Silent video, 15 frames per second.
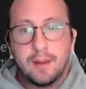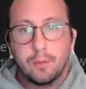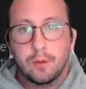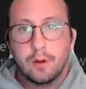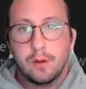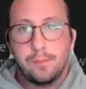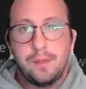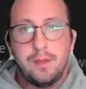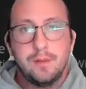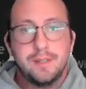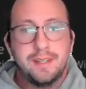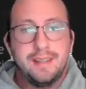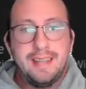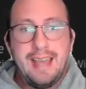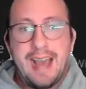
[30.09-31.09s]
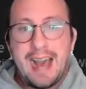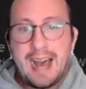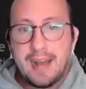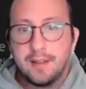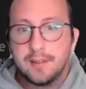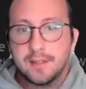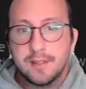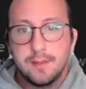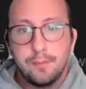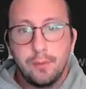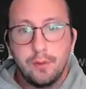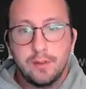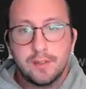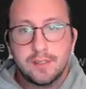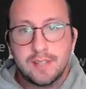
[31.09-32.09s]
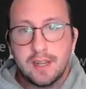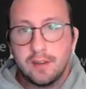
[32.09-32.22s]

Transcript: We're going to be using the at symbol instead